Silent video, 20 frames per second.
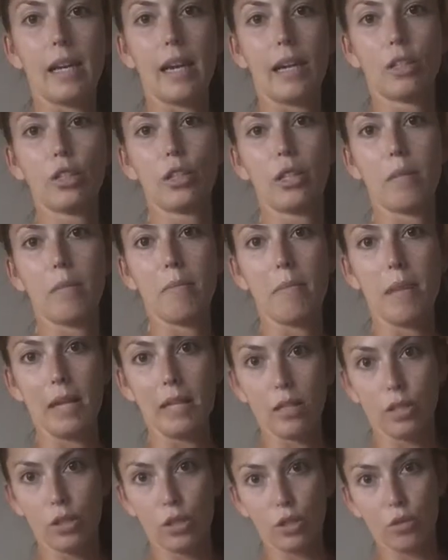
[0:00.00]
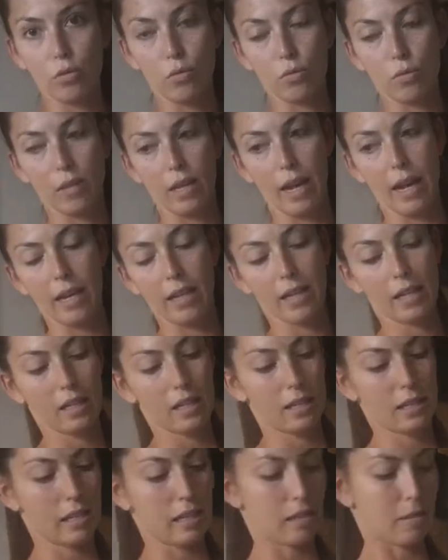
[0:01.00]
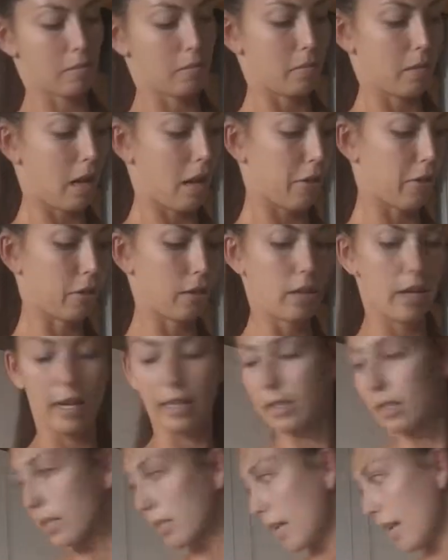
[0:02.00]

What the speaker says: I actually meant to get other nuts,